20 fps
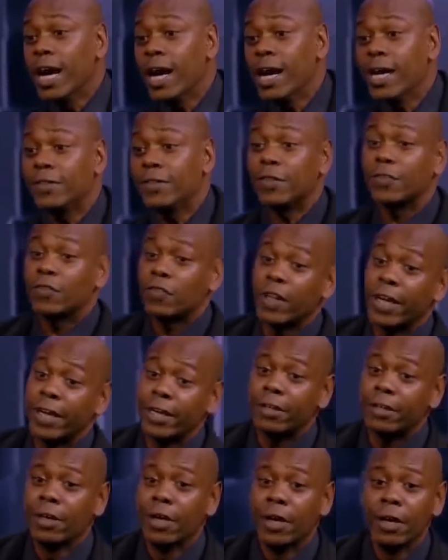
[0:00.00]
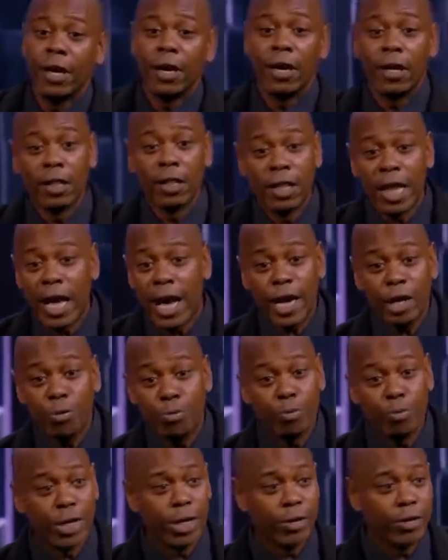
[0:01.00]
like a library
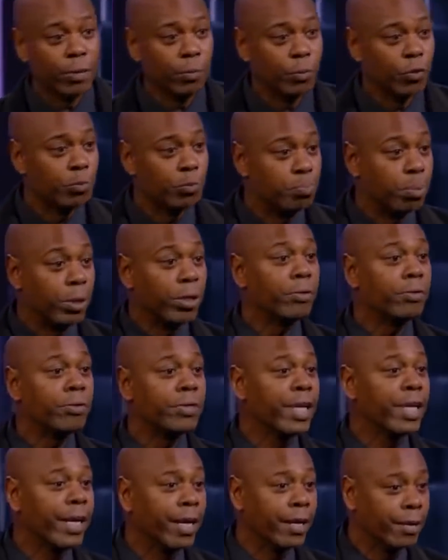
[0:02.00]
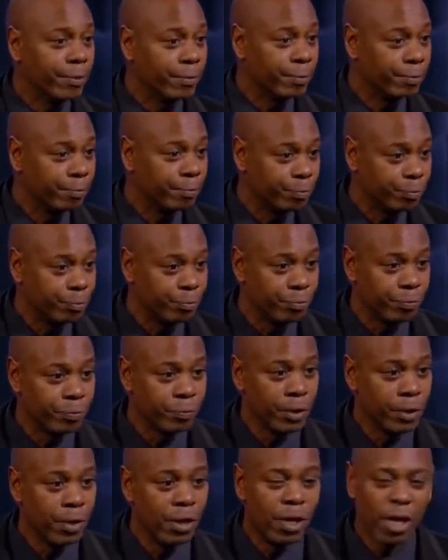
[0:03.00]
was burnt down. And
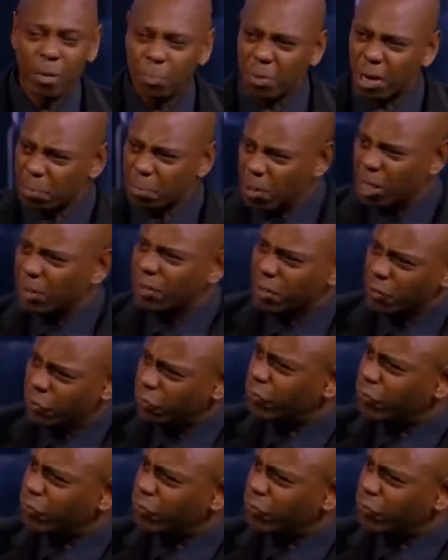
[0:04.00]
my mother used to tell me